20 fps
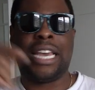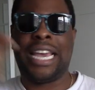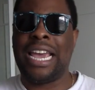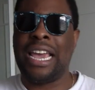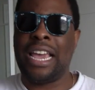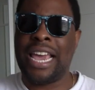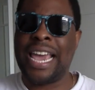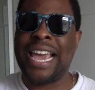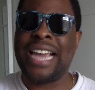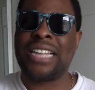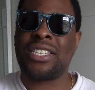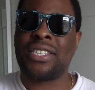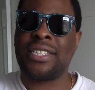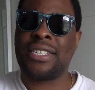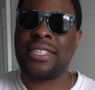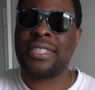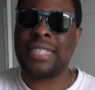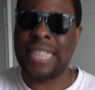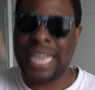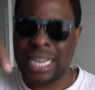it, it's
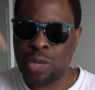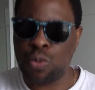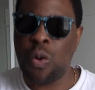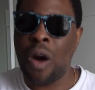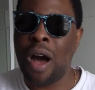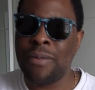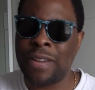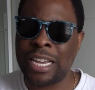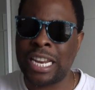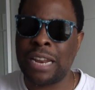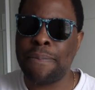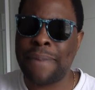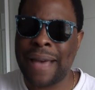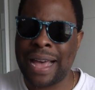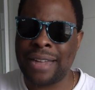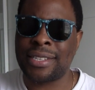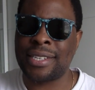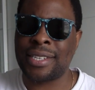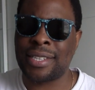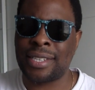this what I'm gonna
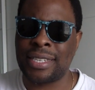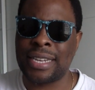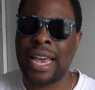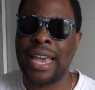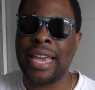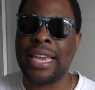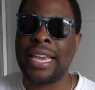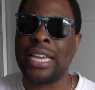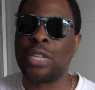about to say